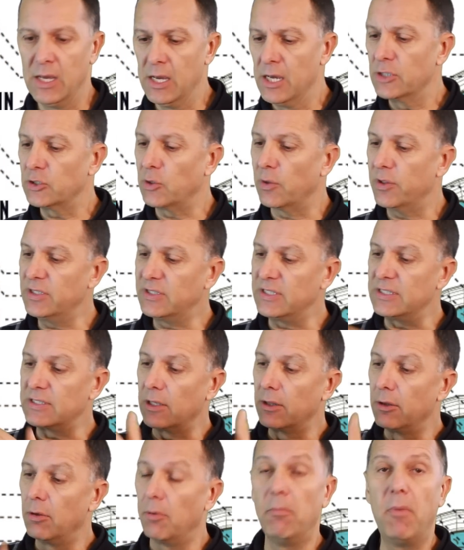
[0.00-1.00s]
So this is a
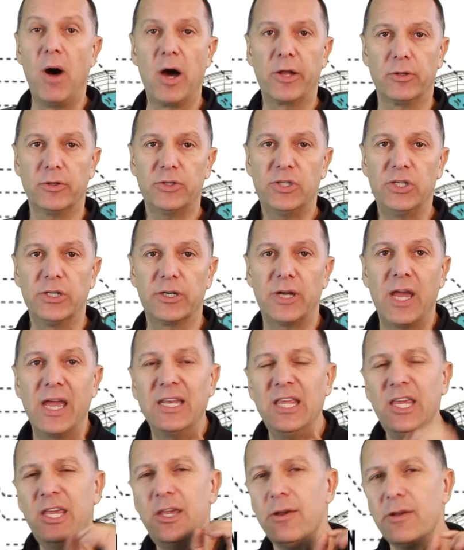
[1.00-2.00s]
little model here, and
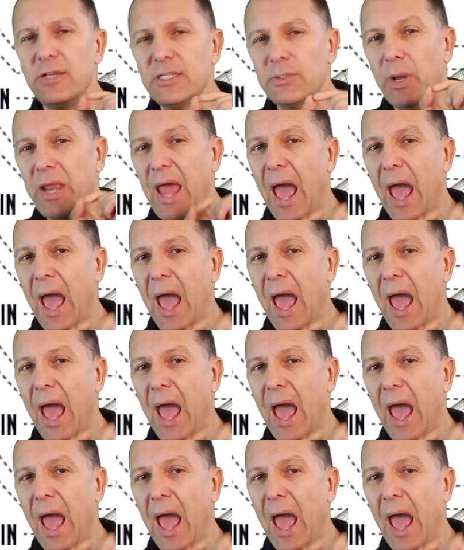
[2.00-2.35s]
here is what